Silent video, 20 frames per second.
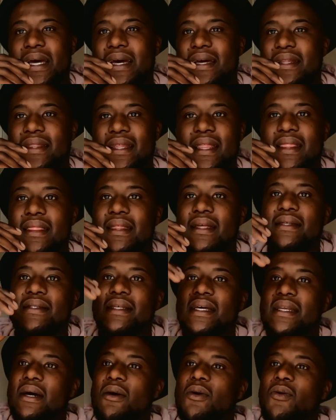Like the things
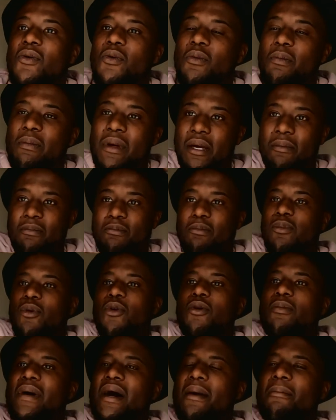that I would make
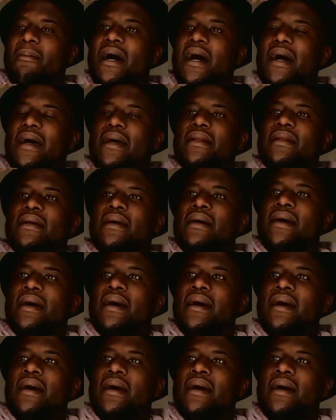blow my mind.